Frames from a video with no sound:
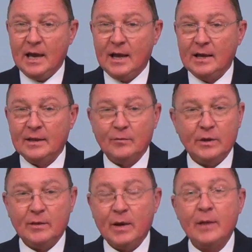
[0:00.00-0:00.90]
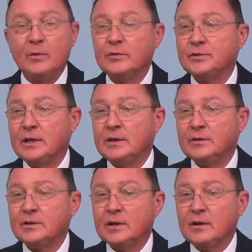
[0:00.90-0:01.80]
Uh, when the Bible
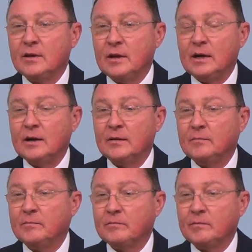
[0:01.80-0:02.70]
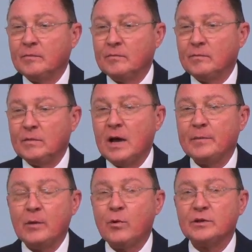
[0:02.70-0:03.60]
says, um, not
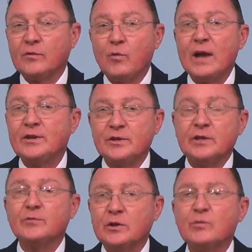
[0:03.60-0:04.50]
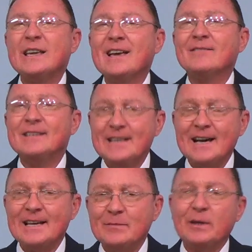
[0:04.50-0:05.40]
by works of righteousness which we have
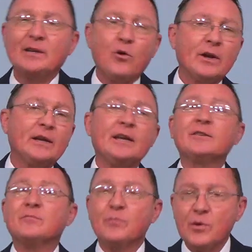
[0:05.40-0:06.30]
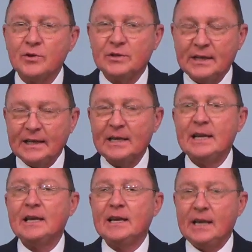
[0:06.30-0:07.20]
done, but according to his mercy,
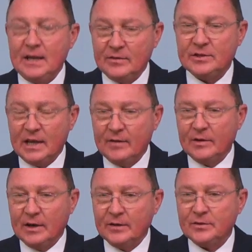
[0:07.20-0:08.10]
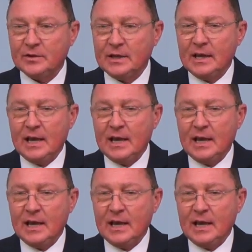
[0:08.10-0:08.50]
he saved us.